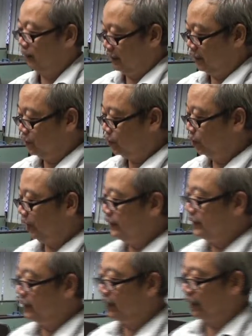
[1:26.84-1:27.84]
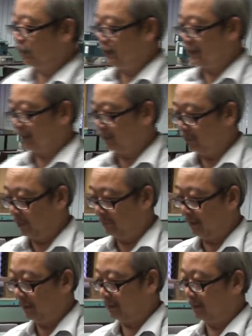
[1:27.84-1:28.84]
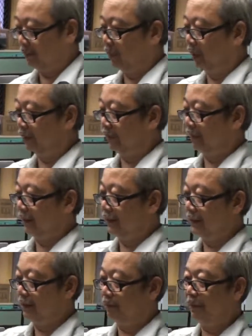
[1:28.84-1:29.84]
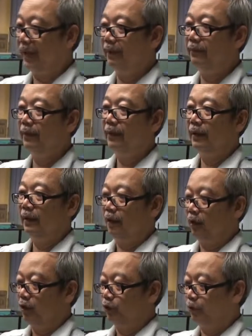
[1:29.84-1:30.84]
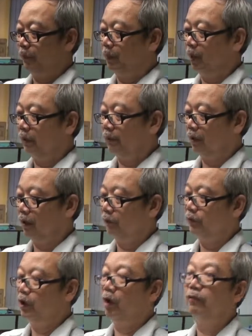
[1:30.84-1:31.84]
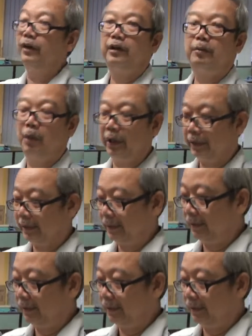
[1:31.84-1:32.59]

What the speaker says: the students here actually started with just a board, that is a plain strip board, or we call Vero board.